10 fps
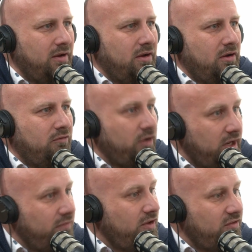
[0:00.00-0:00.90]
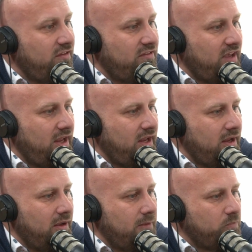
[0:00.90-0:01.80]
Yeah. Mm-hmm. Forgiveness is
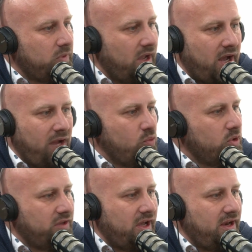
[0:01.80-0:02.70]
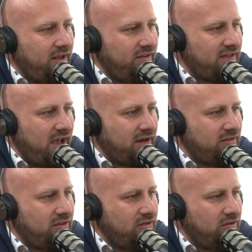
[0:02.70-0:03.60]
saying, I will not
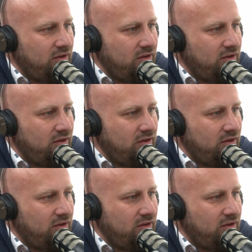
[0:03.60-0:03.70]
exact the,